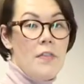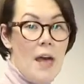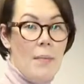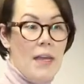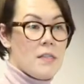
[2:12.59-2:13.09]

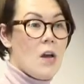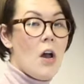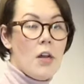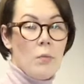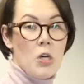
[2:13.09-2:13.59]
That means
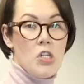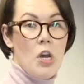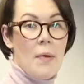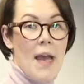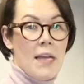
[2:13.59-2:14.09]
I only want to
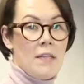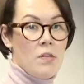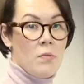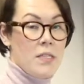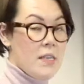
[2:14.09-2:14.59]
show my ad if
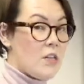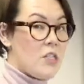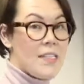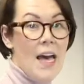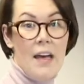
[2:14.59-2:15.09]
somebody
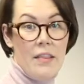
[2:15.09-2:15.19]
searches that